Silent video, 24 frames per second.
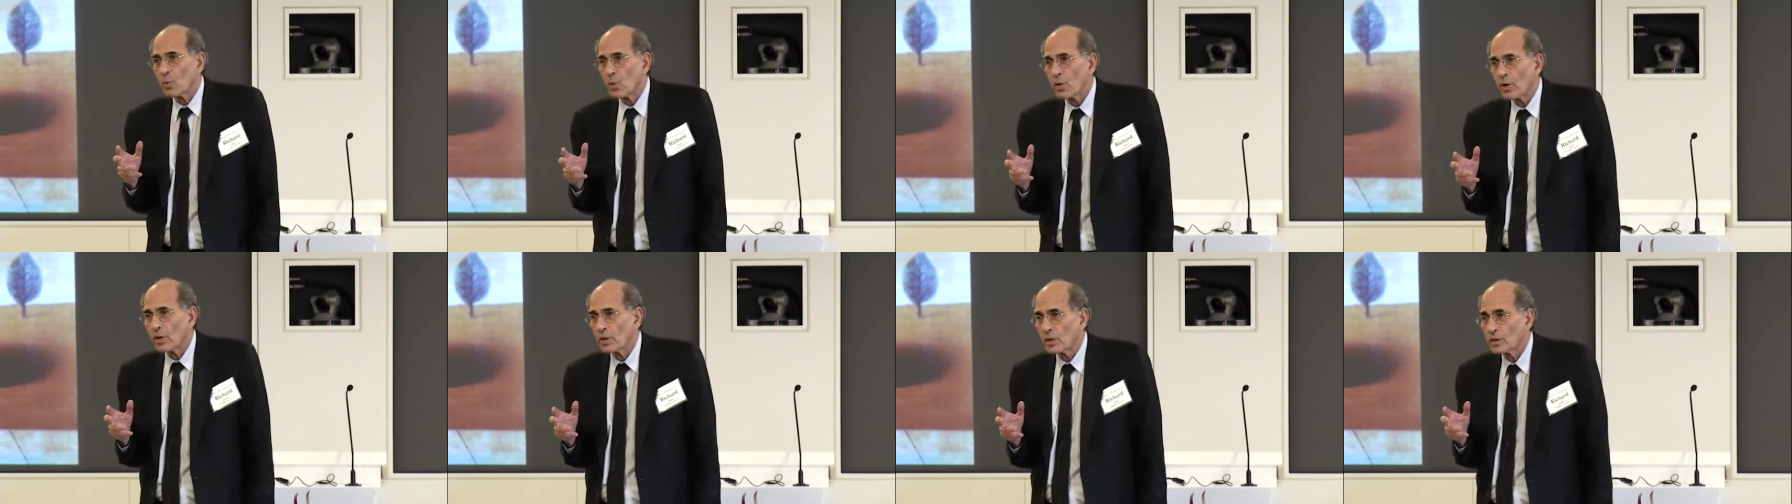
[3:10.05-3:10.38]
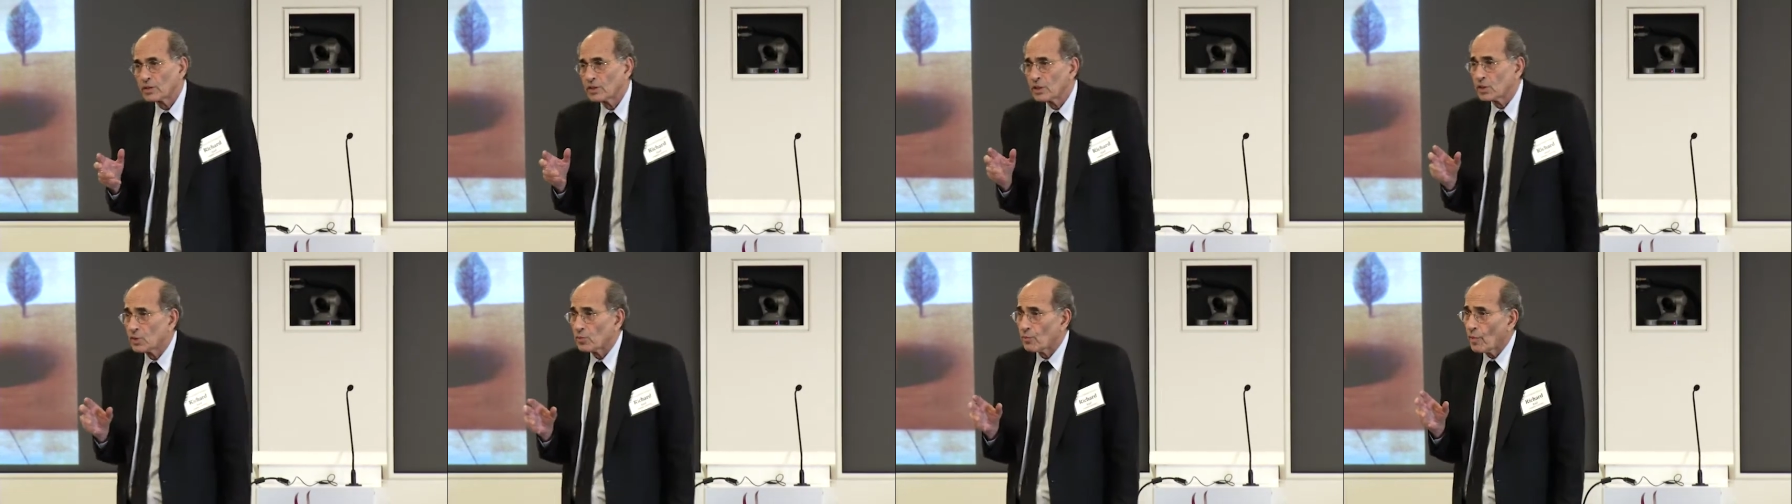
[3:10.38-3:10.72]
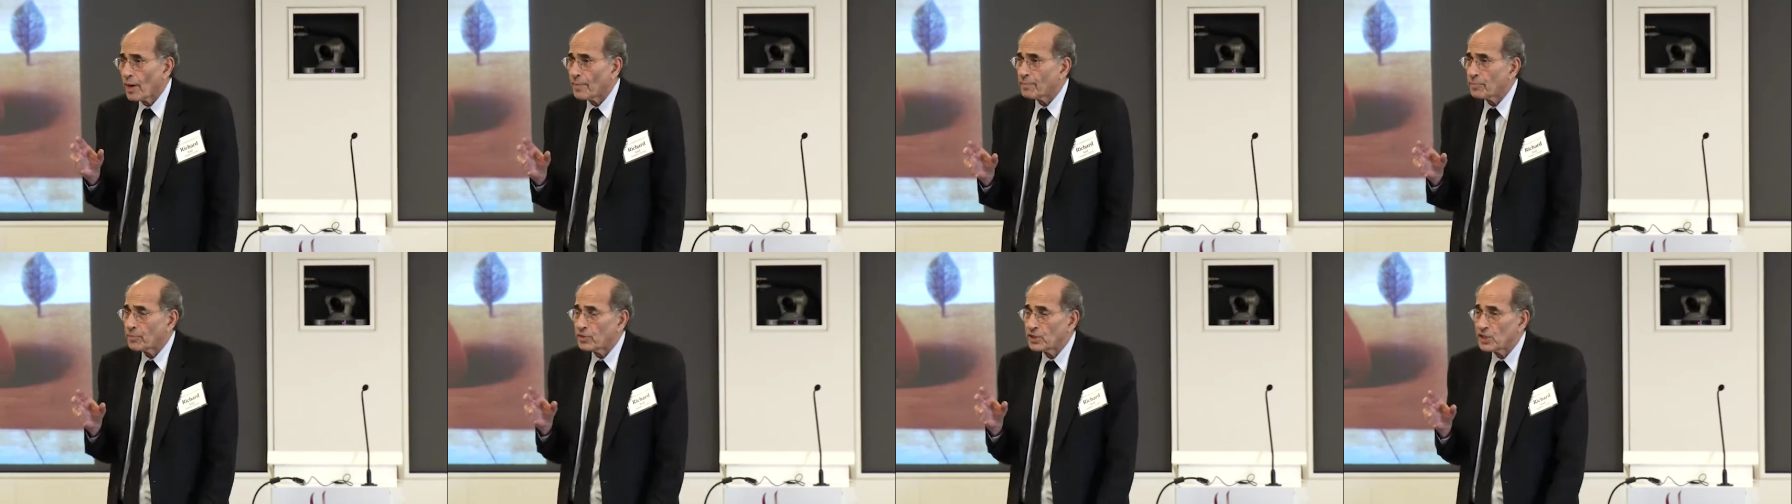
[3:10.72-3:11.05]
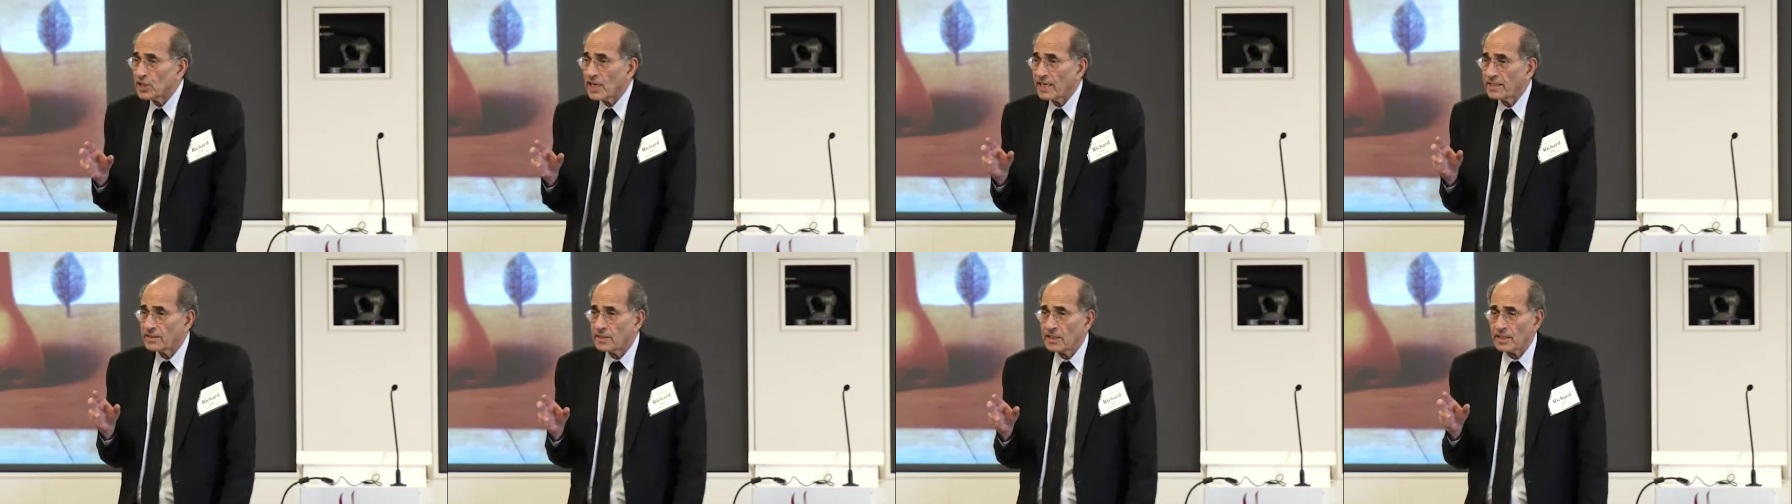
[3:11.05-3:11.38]
world is
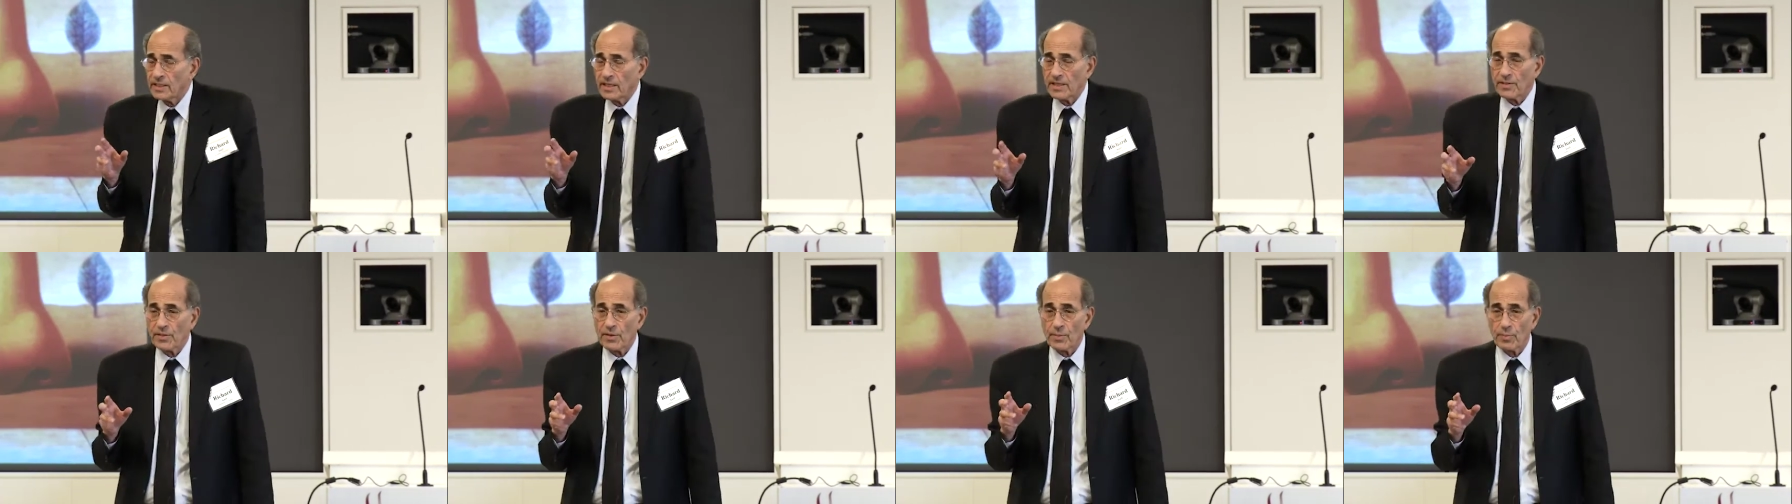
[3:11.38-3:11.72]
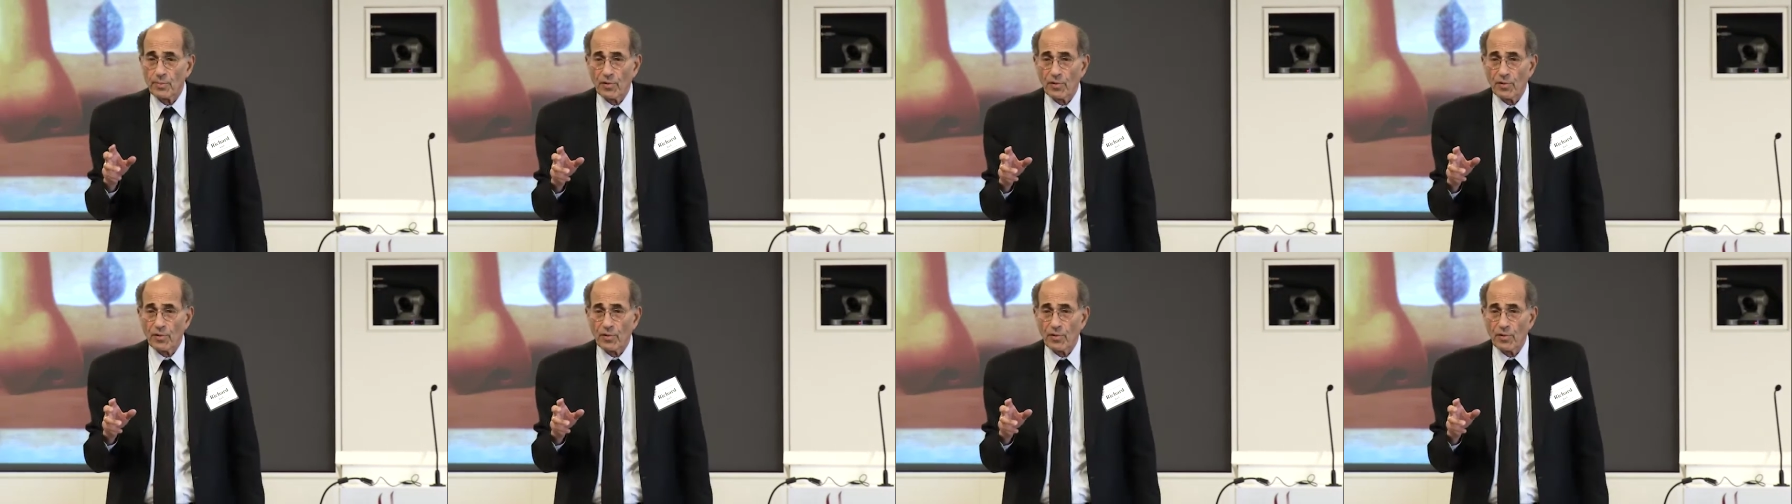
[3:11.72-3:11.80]
represented in the